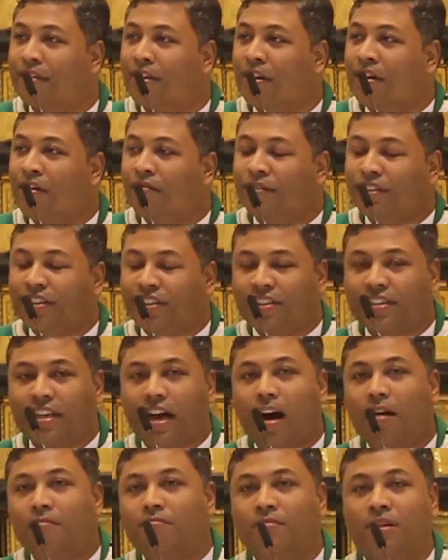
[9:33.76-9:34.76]
For
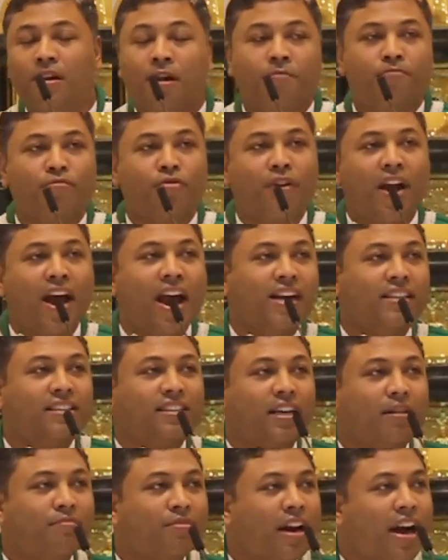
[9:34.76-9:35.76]
some, prayer is
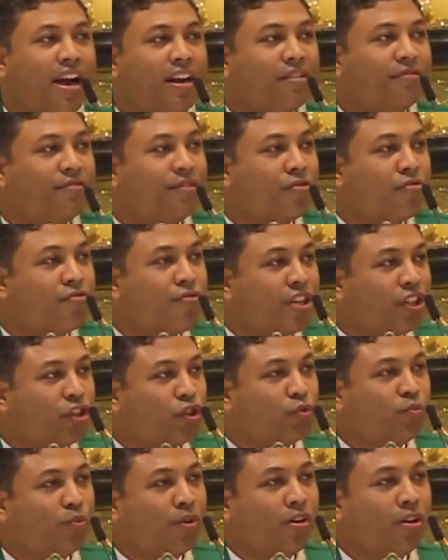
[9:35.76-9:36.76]
some kind of a
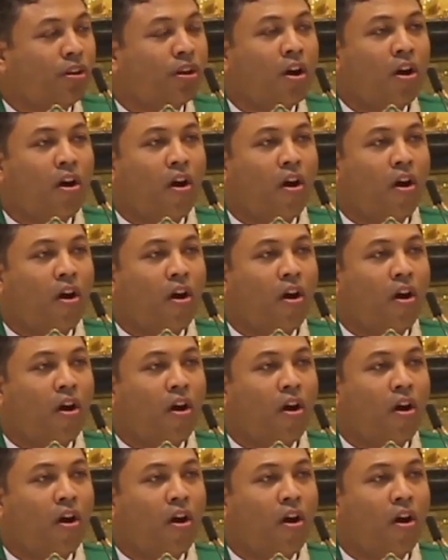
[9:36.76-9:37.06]
ritual